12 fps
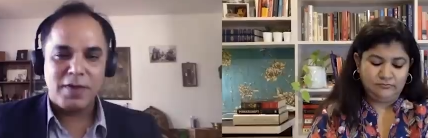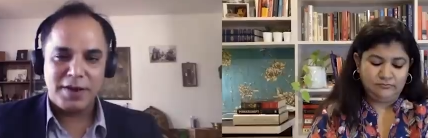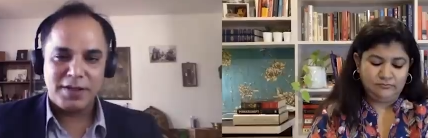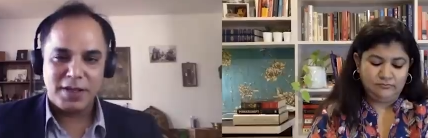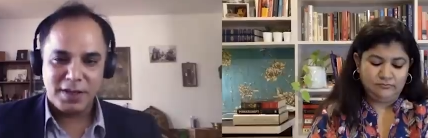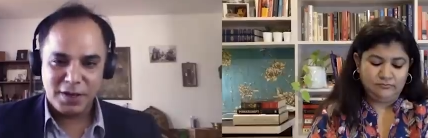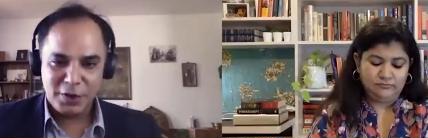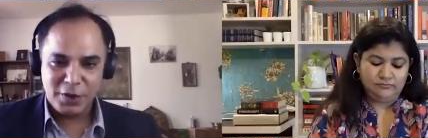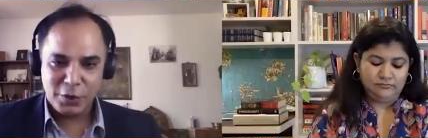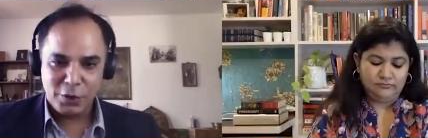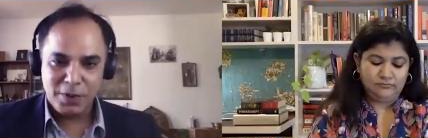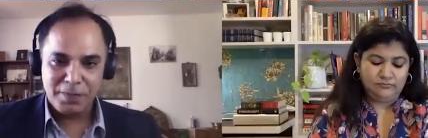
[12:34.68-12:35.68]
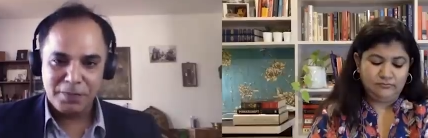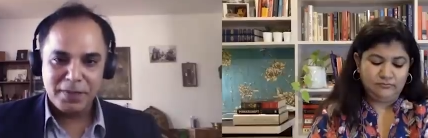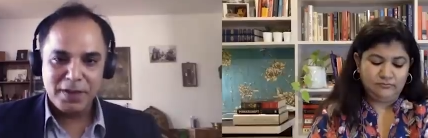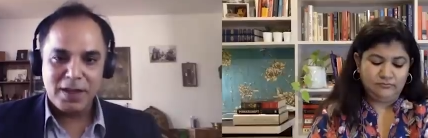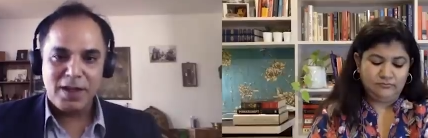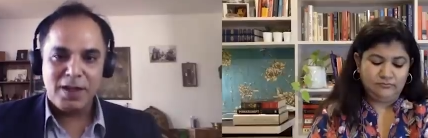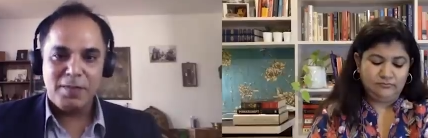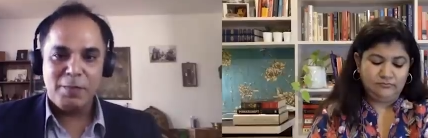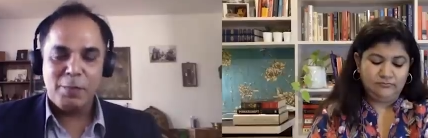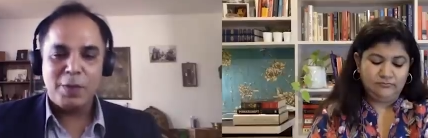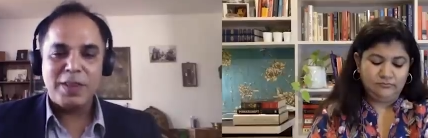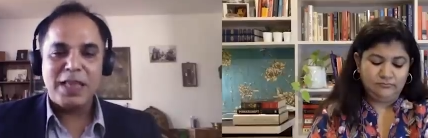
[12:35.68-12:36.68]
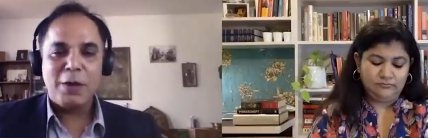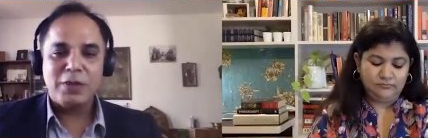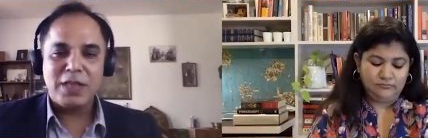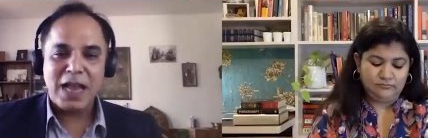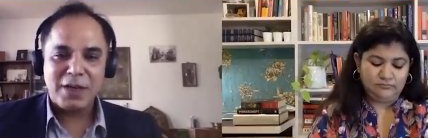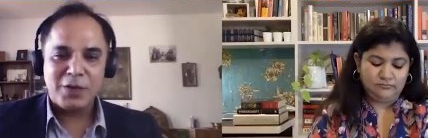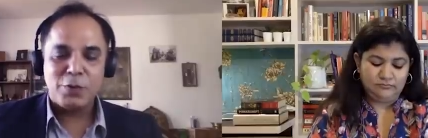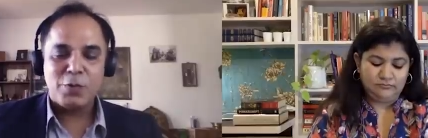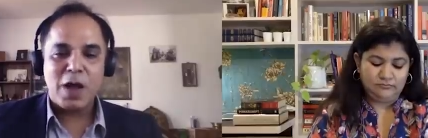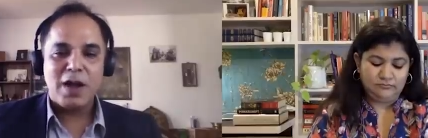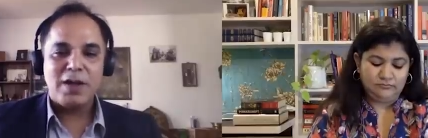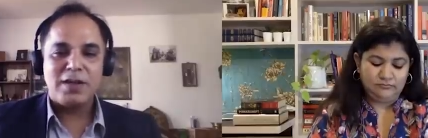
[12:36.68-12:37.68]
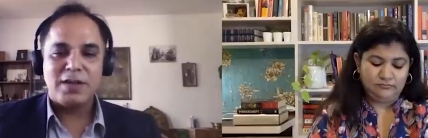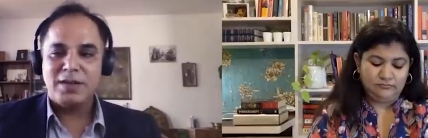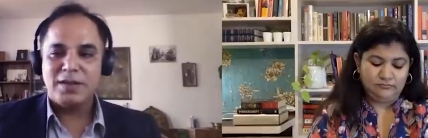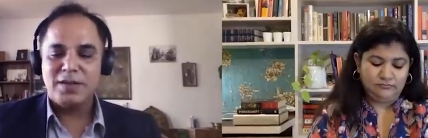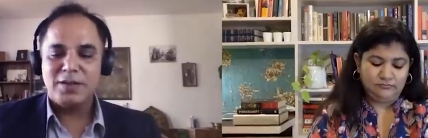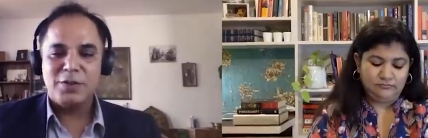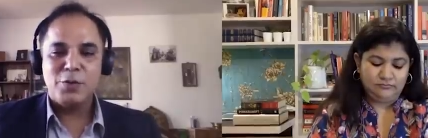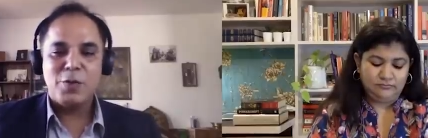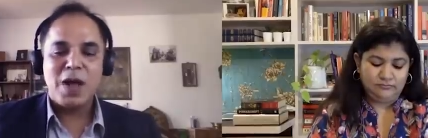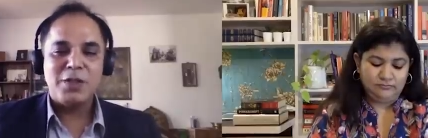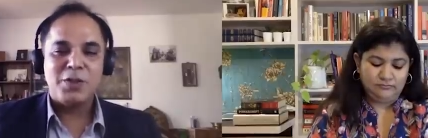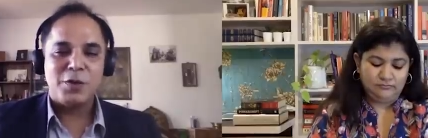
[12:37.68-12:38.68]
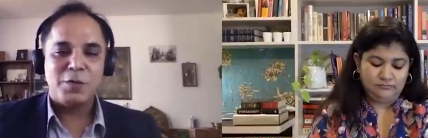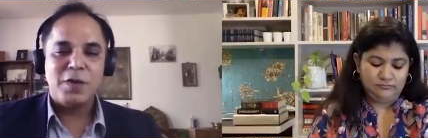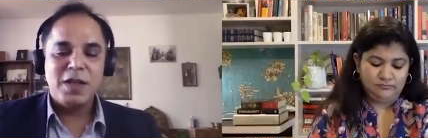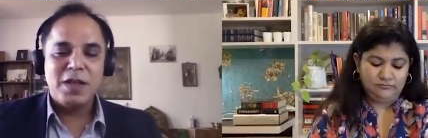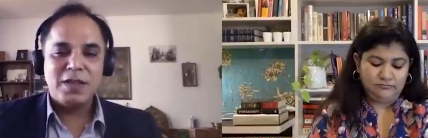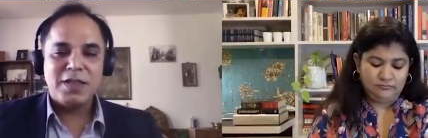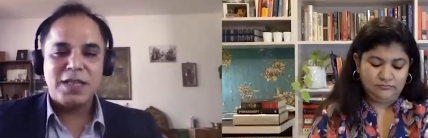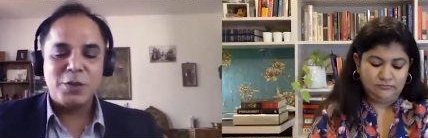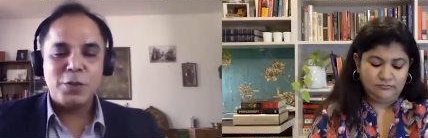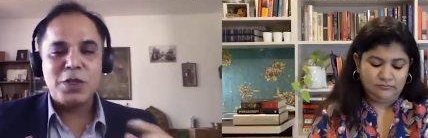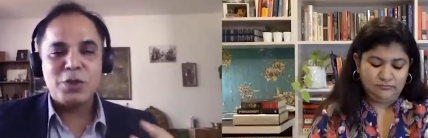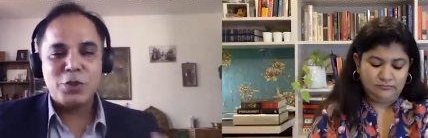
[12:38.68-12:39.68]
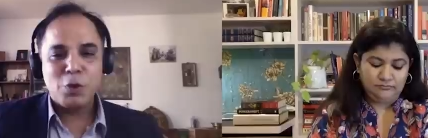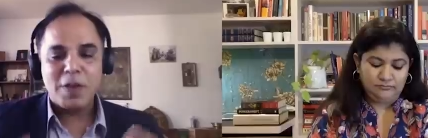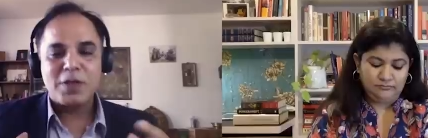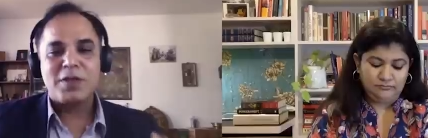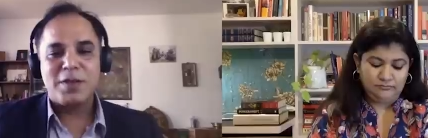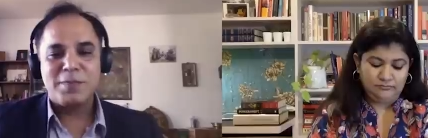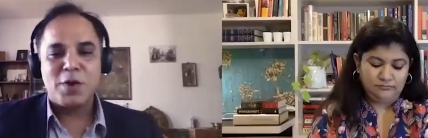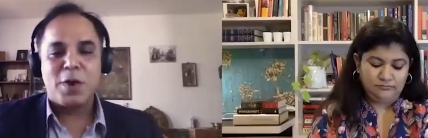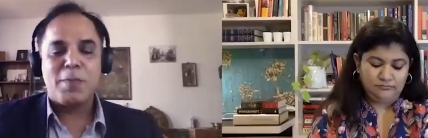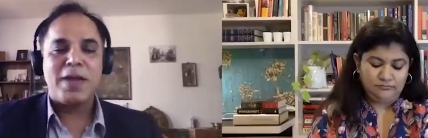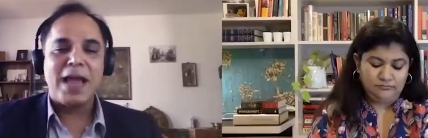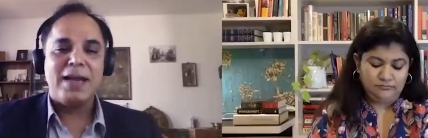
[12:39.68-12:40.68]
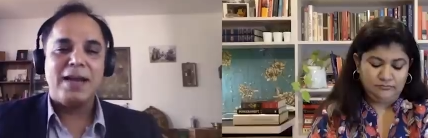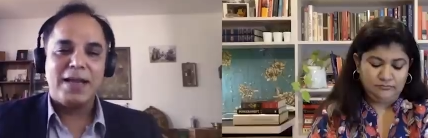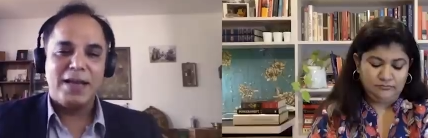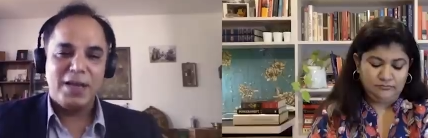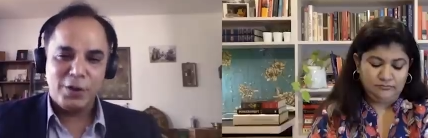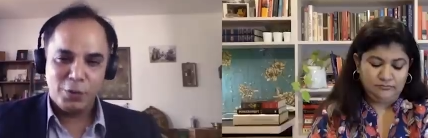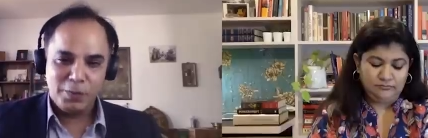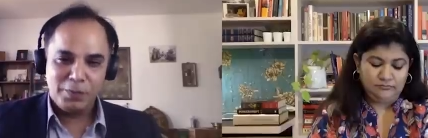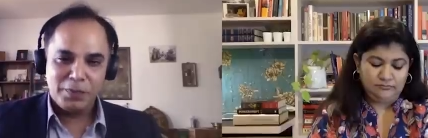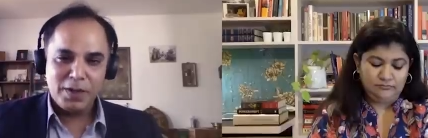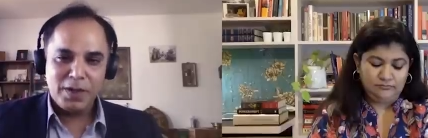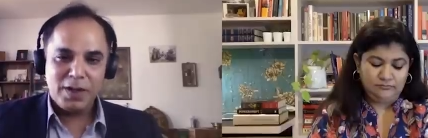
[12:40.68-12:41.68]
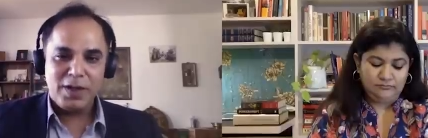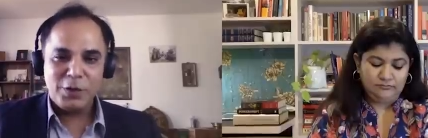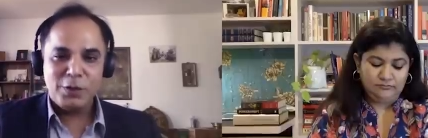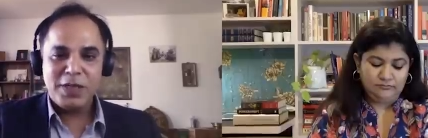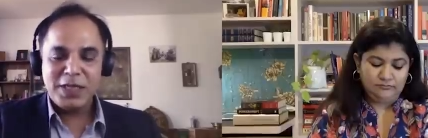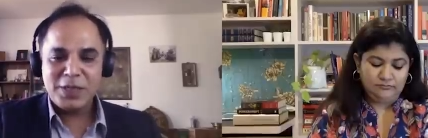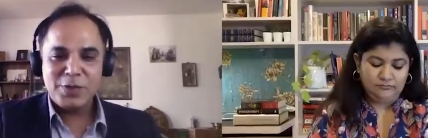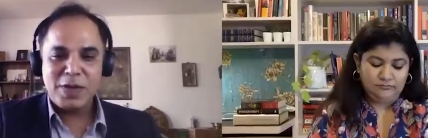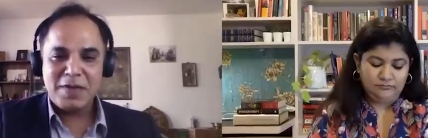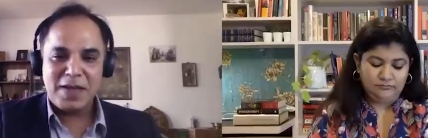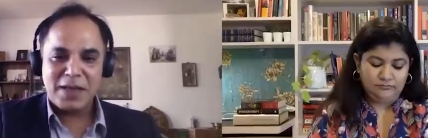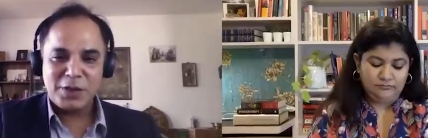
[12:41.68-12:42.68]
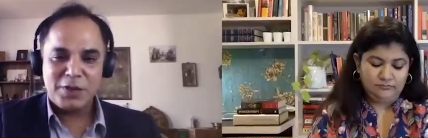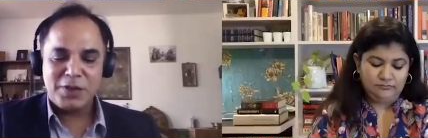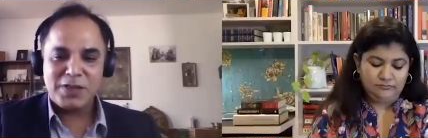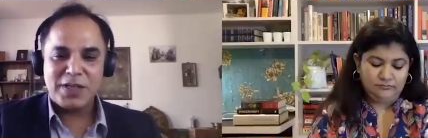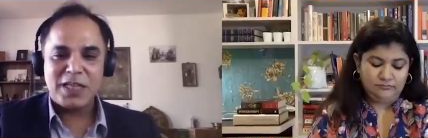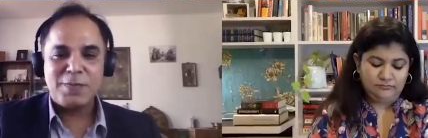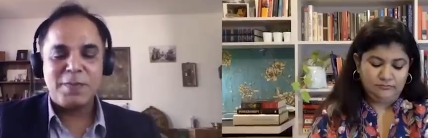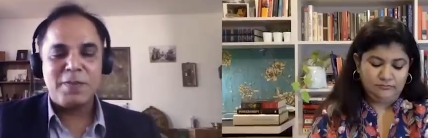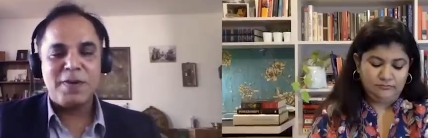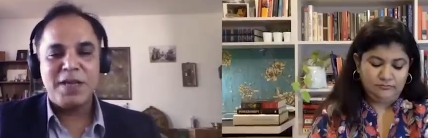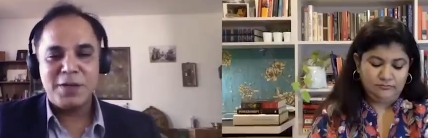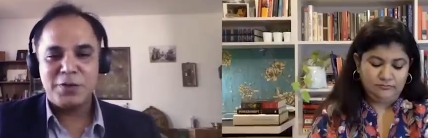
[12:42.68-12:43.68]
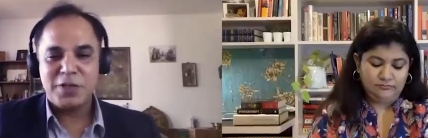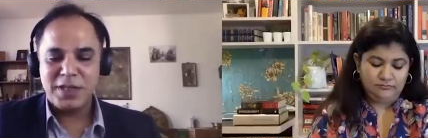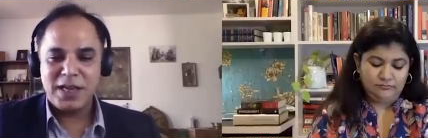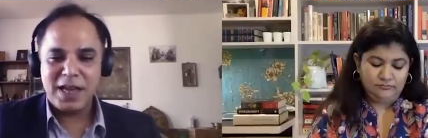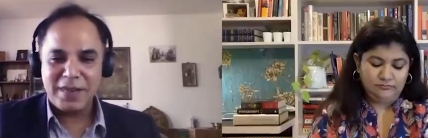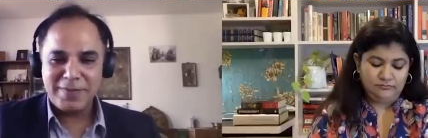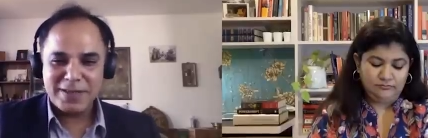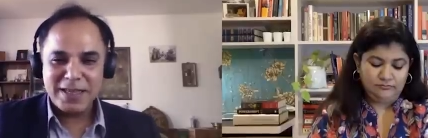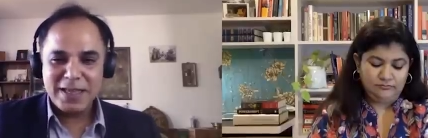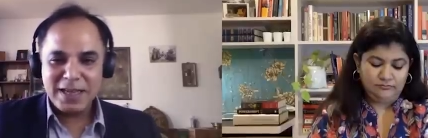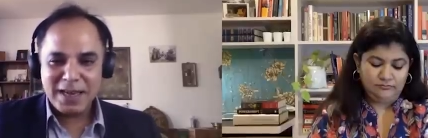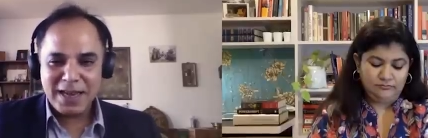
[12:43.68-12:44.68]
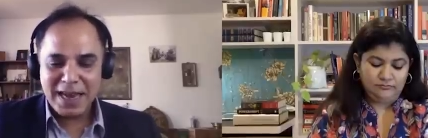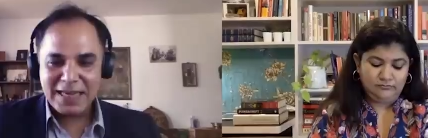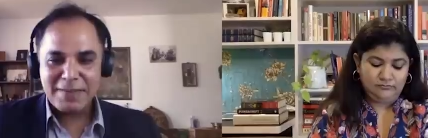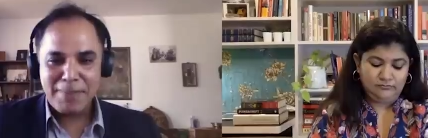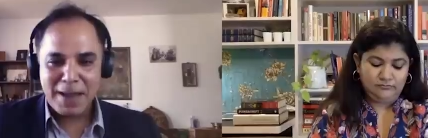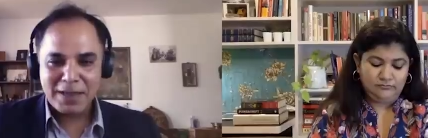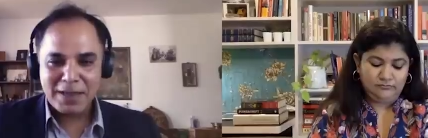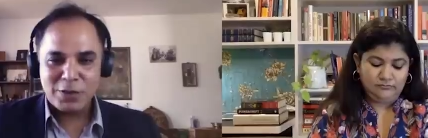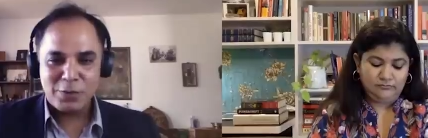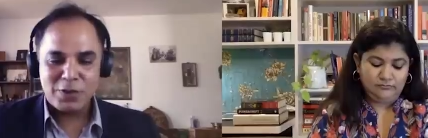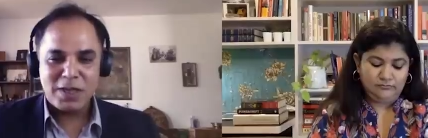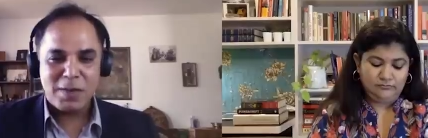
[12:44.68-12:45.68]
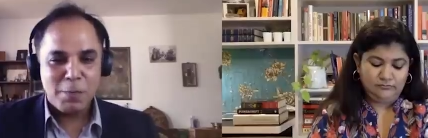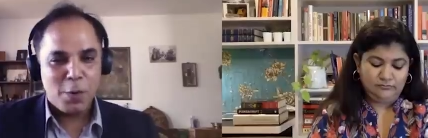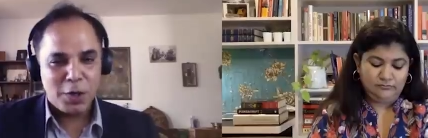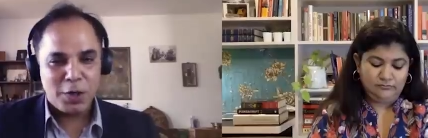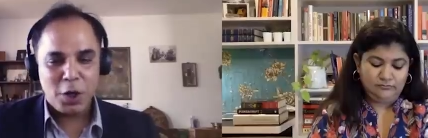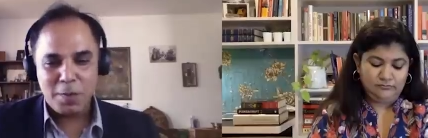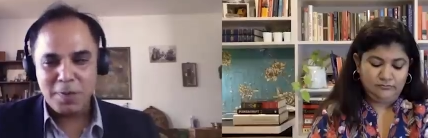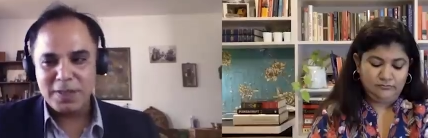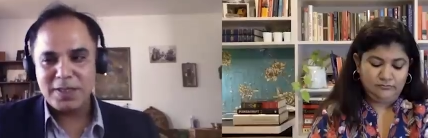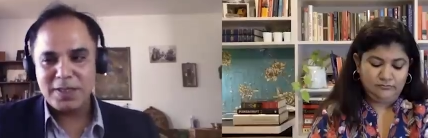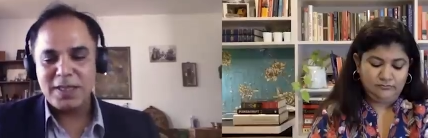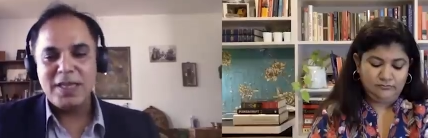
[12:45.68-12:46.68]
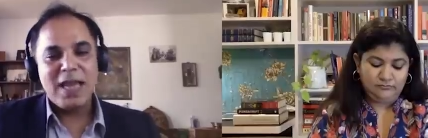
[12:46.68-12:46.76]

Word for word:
Speaker 1: the virus under control. Without that, you can't sort of, there's only so much that propaganda can do. You need to have actual results. People need to see their lives getting back to somewhat normalcy.